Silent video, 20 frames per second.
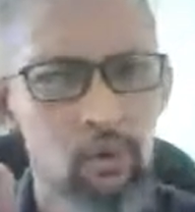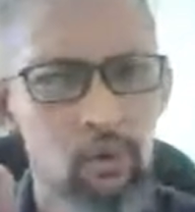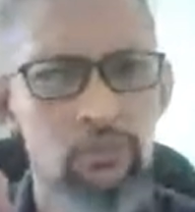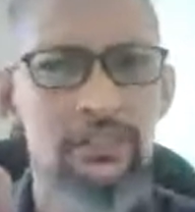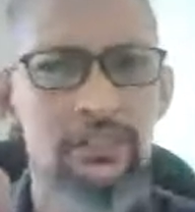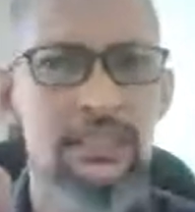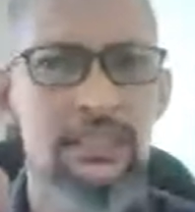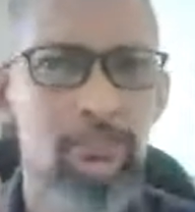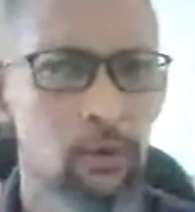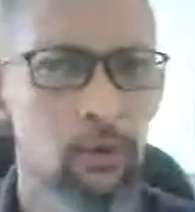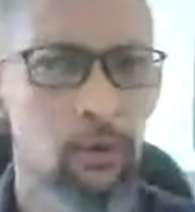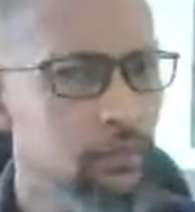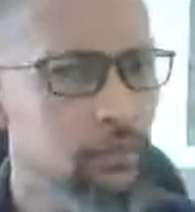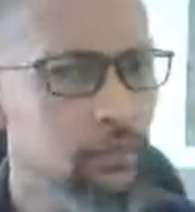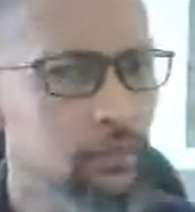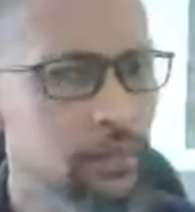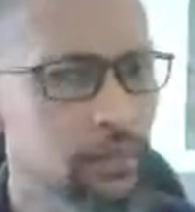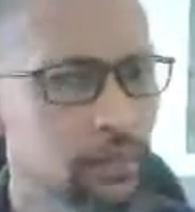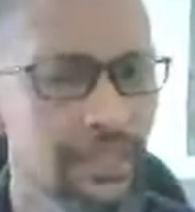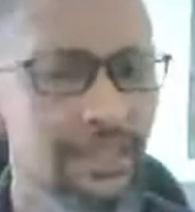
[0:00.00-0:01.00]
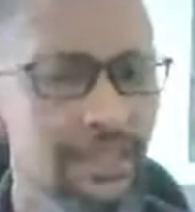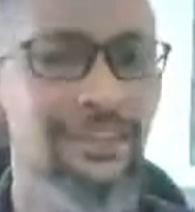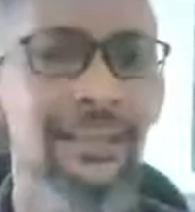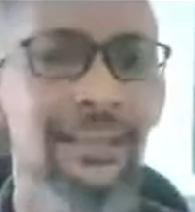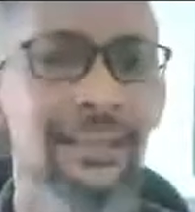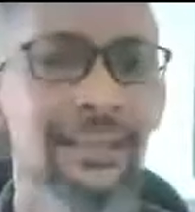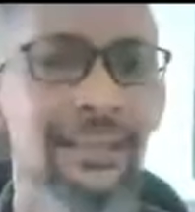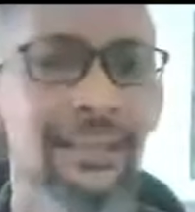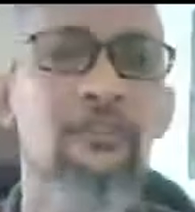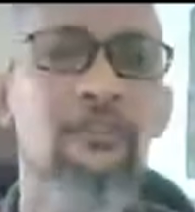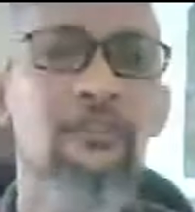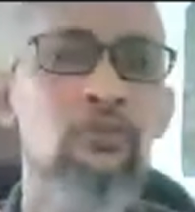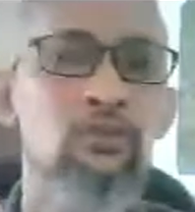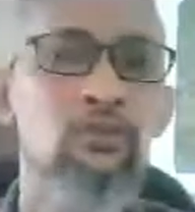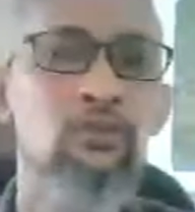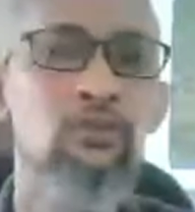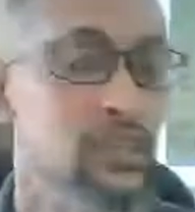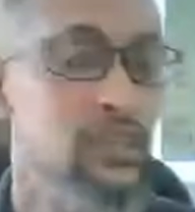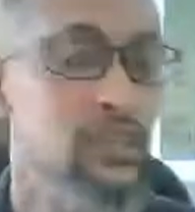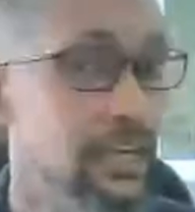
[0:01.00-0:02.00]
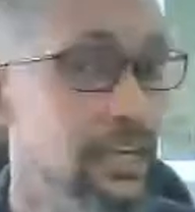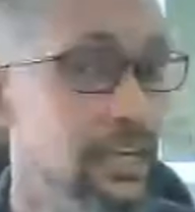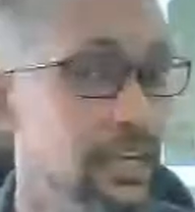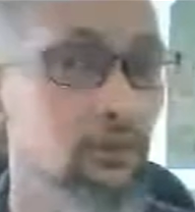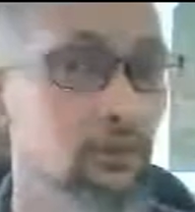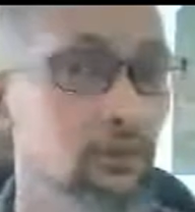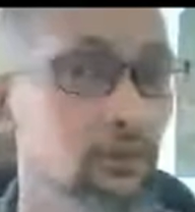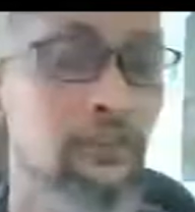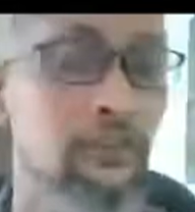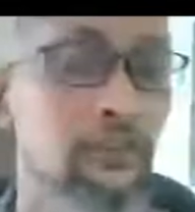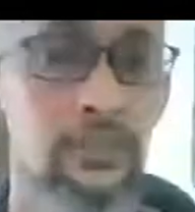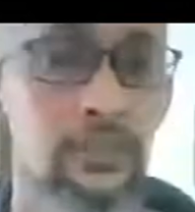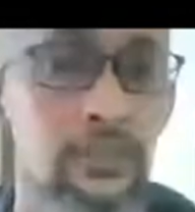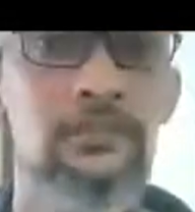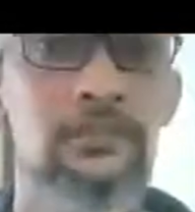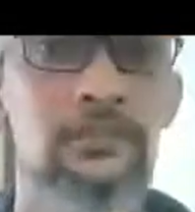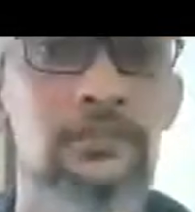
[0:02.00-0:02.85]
important thing that you have to figure it out there first.